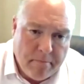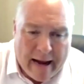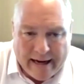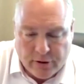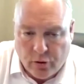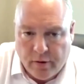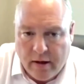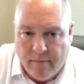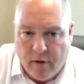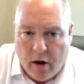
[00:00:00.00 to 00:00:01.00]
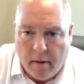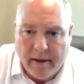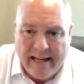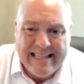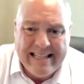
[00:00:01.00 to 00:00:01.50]
impact on the
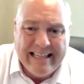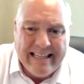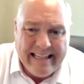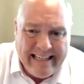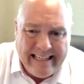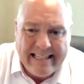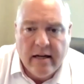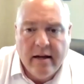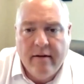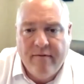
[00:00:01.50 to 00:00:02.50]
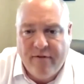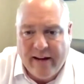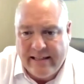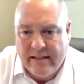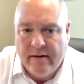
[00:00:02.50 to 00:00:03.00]
environment. It is the least
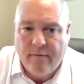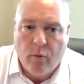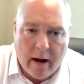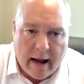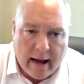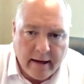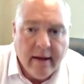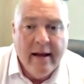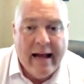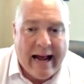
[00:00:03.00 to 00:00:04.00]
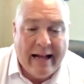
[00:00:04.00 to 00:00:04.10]
evasive way,